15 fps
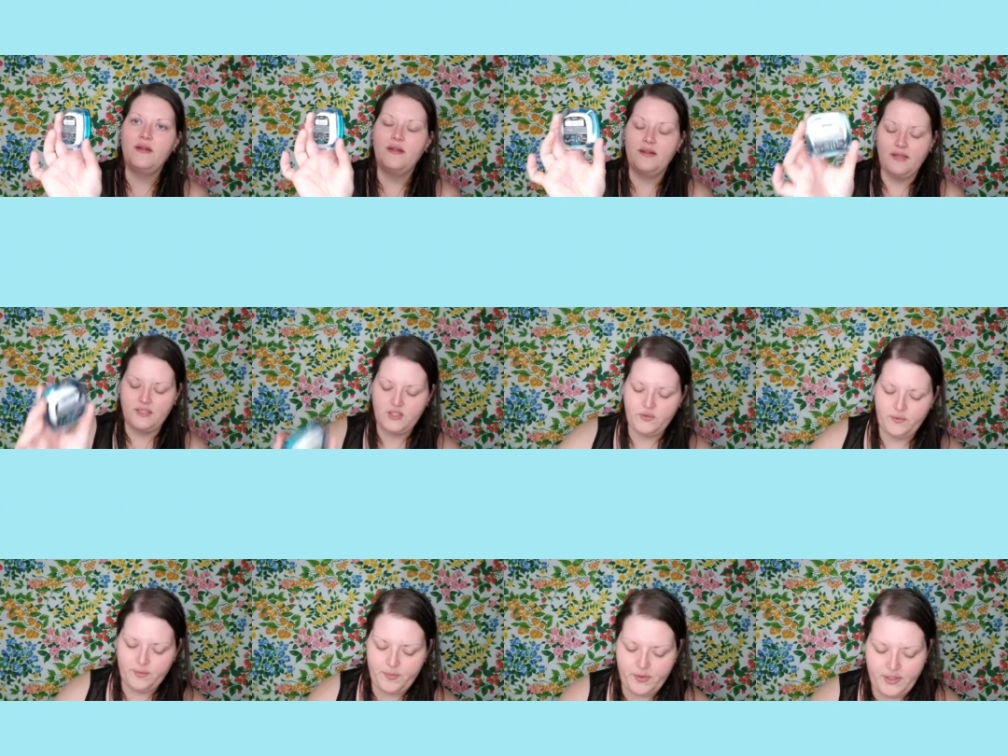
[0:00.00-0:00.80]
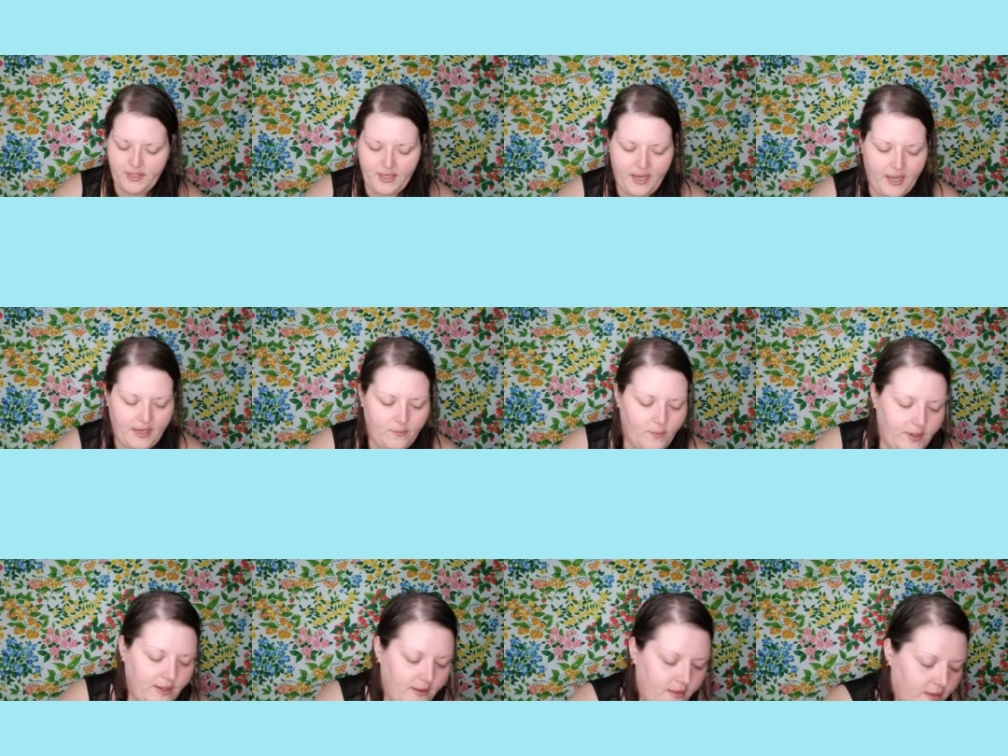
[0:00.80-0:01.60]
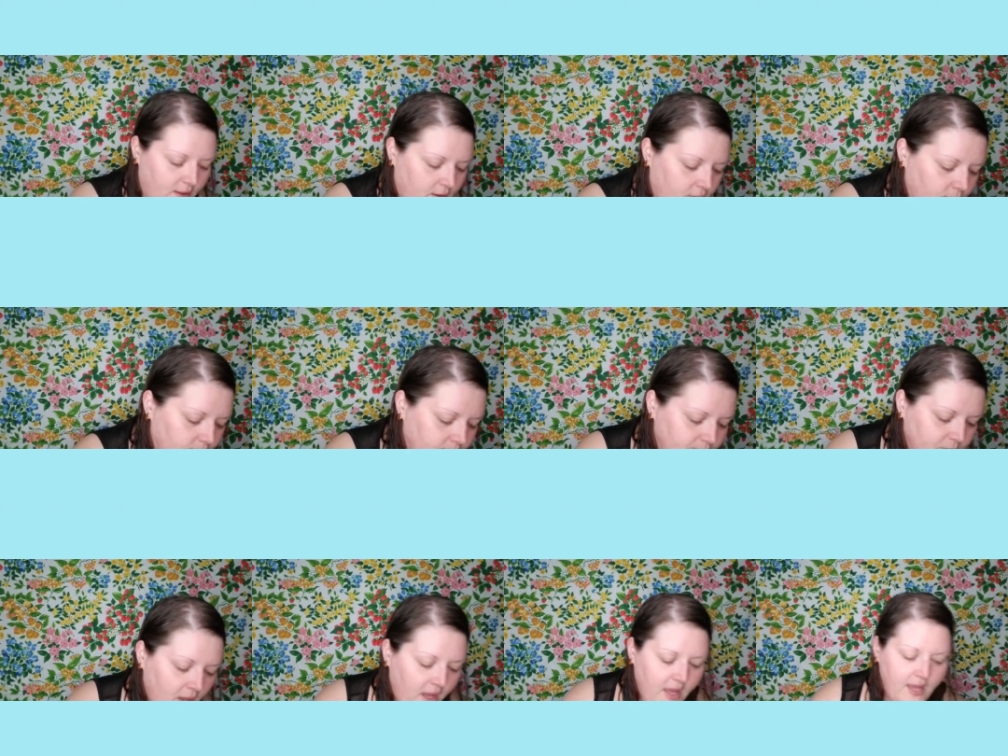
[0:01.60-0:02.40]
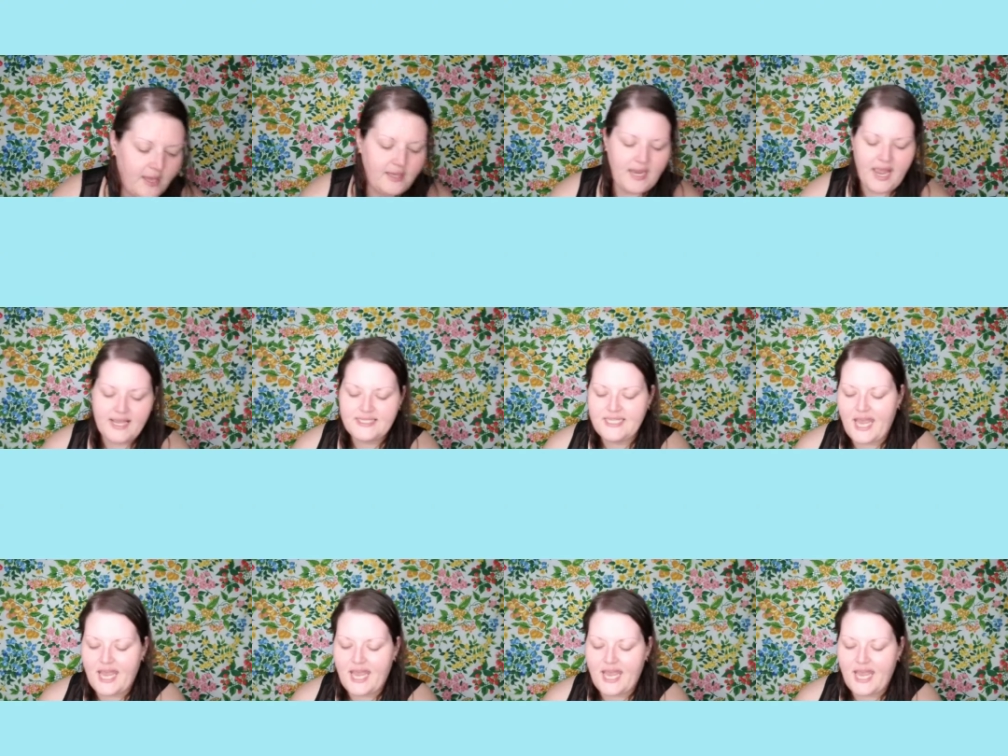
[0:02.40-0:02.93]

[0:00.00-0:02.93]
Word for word: that you would put it on with. Next,